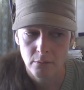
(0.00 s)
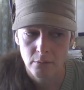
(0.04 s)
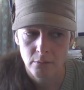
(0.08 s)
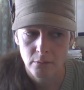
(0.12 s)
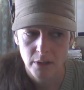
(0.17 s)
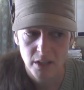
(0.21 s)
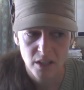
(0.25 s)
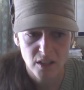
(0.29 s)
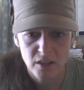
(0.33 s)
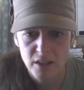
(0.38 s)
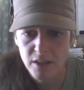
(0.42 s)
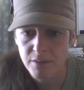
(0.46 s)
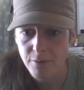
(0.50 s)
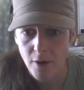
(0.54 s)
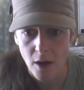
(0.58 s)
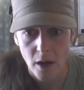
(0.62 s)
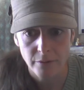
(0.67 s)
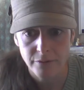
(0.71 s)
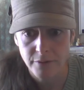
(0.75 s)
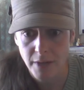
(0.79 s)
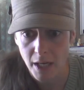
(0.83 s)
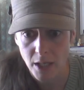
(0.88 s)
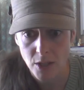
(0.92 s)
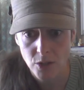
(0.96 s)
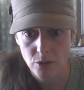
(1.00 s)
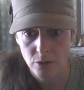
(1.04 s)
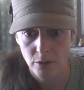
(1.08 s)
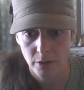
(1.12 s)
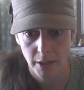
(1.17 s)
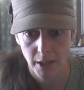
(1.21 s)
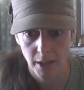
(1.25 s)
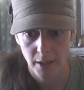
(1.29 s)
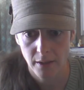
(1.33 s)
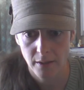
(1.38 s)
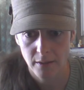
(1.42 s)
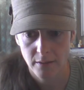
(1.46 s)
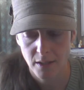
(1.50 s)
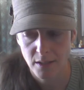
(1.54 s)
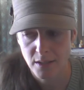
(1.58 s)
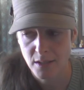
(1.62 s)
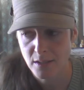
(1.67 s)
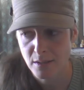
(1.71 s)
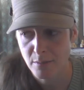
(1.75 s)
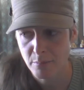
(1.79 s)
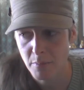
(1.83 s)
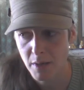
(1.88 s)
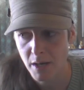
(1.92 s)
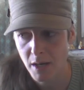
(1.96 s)
It'll yeah. evolve naturally. That
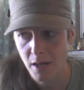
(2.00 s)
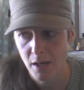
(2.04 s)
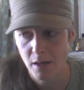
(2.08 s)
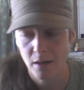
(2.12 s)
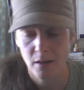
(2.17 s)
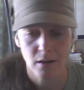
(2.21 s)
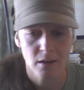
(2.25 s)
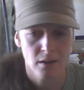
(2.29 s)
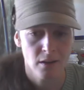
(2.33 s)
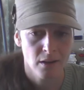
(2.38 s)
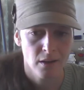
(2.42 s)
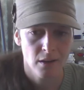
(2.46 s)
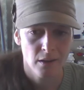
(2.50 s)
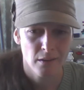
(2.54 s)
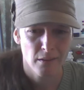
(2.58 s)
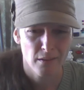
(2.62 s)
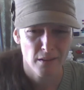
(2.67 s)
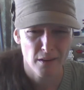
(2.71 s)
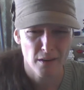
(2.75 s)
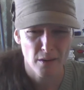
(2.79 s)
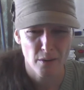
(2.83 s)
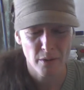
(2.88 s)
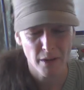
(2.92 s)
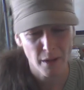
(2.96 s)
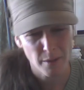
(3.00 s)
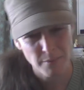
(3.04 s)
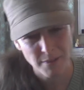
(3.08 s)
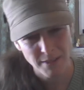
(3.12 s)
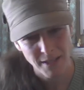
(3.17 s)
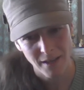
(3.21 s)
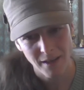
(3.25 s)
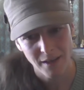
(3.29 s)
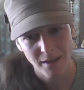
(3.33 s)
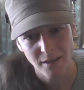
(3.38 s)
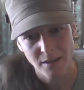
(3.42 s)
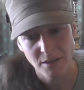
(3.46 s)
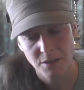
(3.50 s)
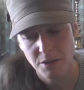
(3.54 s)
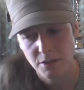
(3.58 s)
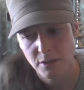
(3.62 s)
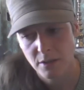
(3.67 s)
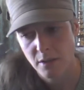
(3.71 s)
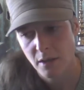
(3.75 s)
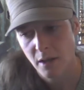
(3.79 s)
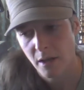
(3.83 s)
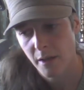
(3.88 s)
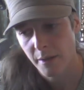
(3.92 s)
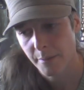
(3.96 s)
doesn't mean, you know what I'm saying?
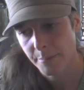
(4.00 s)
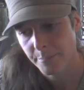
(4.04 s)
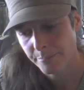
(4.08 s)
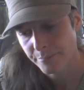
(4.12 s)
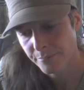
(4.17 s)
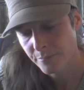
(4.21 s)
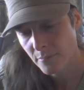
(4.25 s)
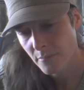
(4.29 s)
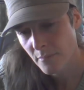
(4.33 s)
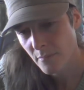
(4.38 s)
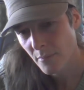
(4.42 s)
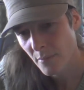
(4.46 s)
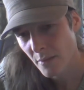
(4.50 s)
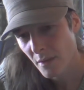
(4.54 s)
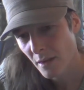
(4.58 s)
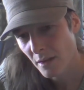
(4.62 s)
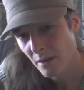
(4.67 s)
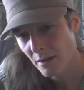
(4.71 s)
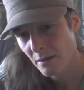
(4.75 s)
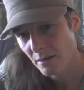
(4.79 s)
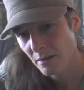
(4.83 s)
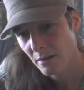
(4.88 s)
It's, um, well, I think that's